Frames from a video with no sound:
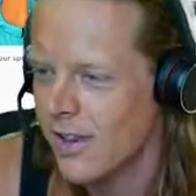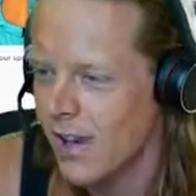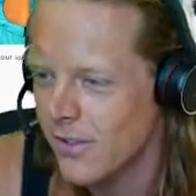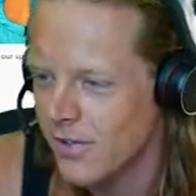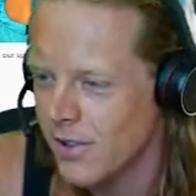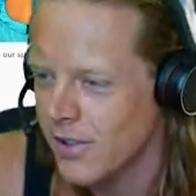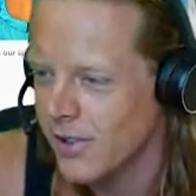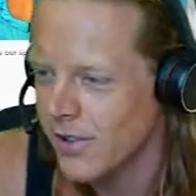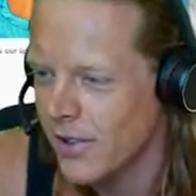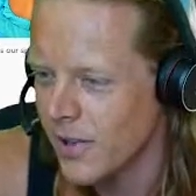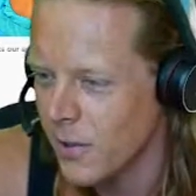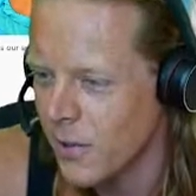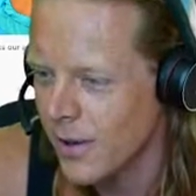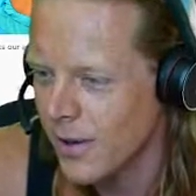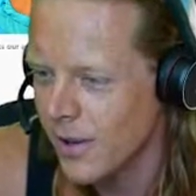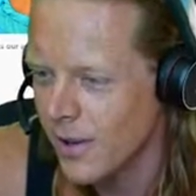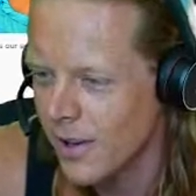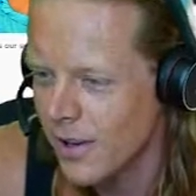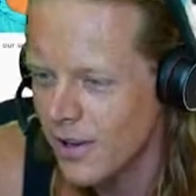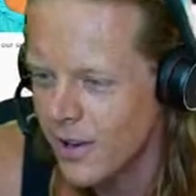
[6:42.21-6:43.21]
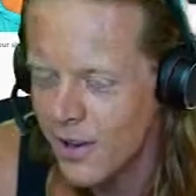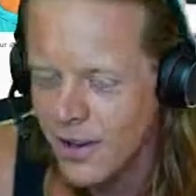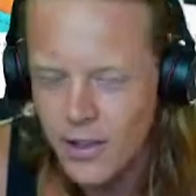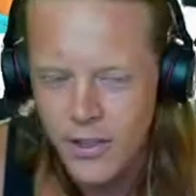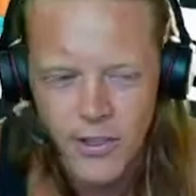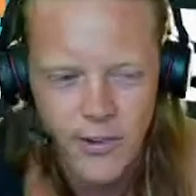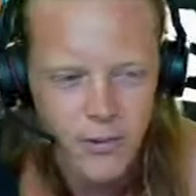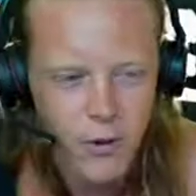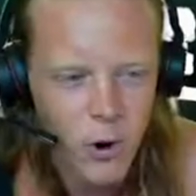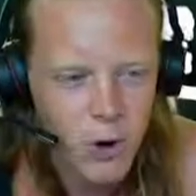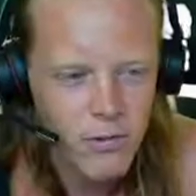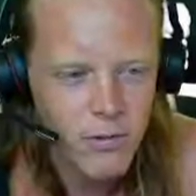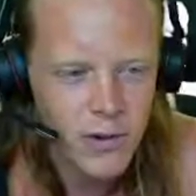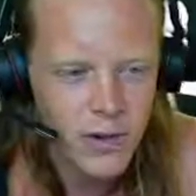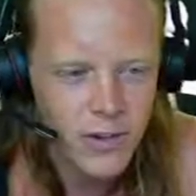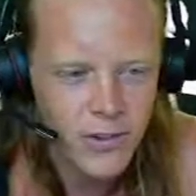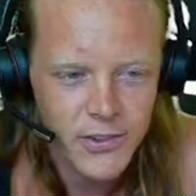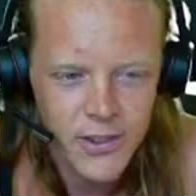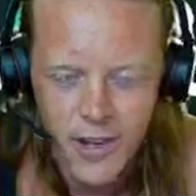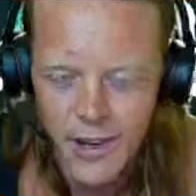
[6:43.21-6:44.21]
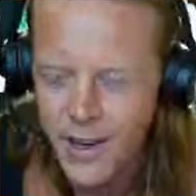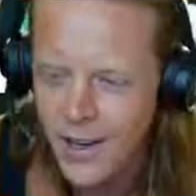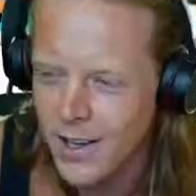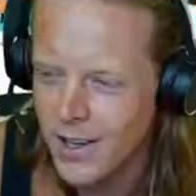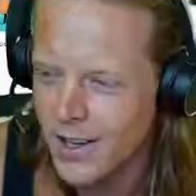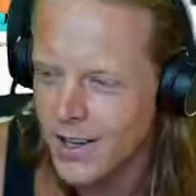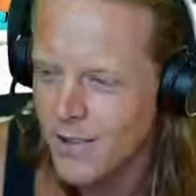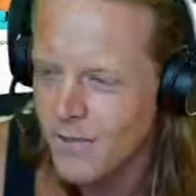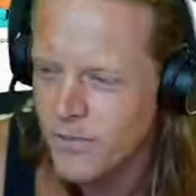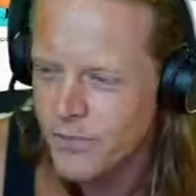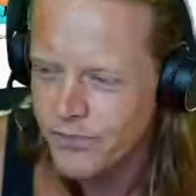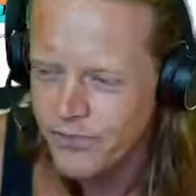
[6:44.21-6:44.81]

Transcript: obviously where the rover has gone and